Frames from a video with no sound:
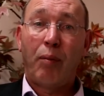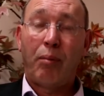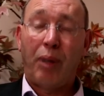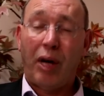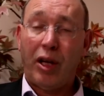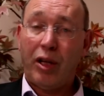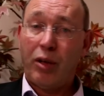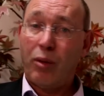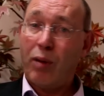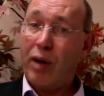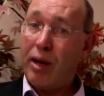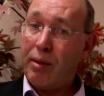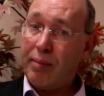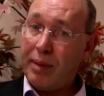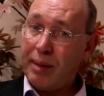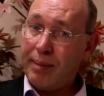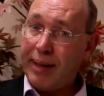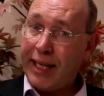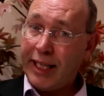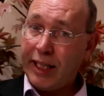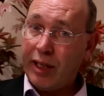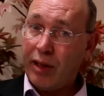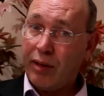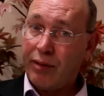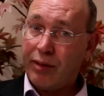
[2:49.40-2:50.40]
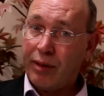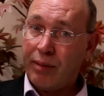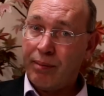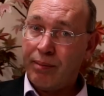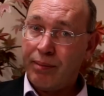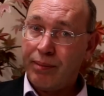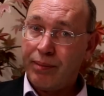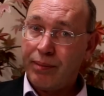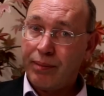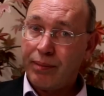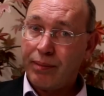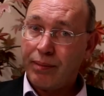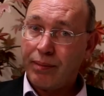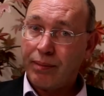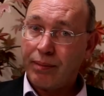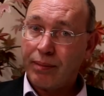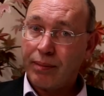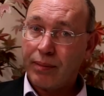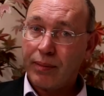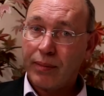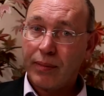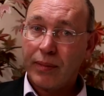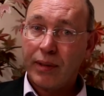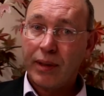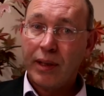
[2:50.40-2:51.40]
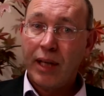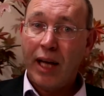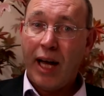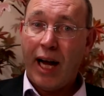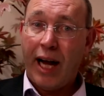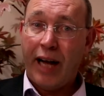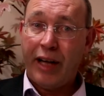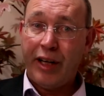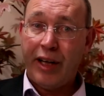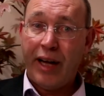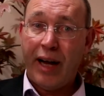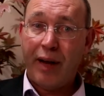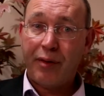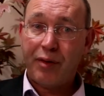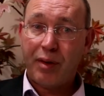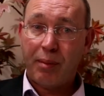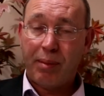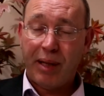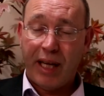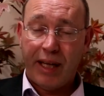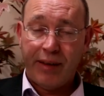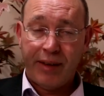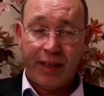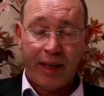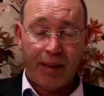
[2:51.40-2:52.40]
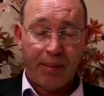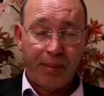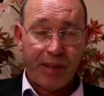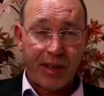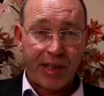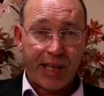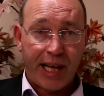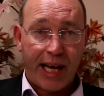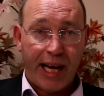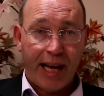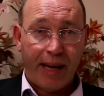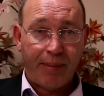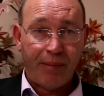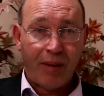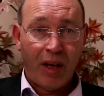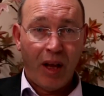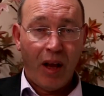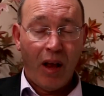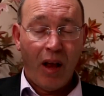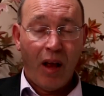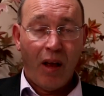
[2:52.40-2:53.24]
but there won't be many of them, and you have to play the numbers game.